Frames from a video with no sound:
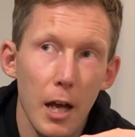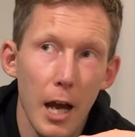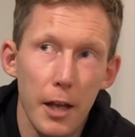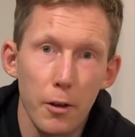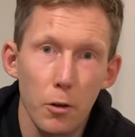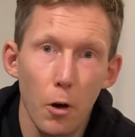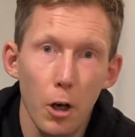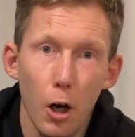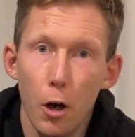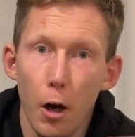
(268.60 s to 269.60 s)
and they're going,
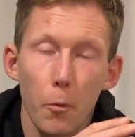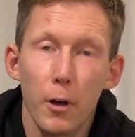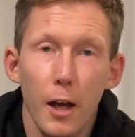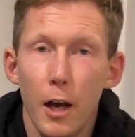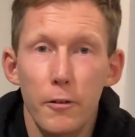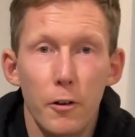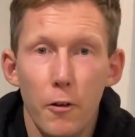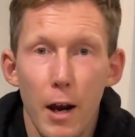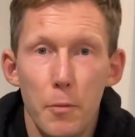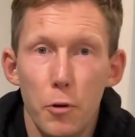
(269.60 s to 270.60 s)
oh, I want 100
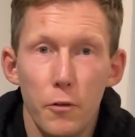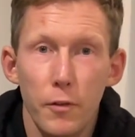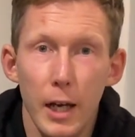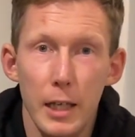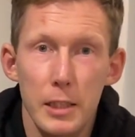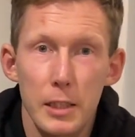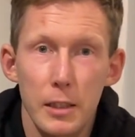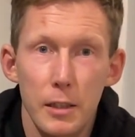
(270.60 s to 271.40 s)
grand per fight.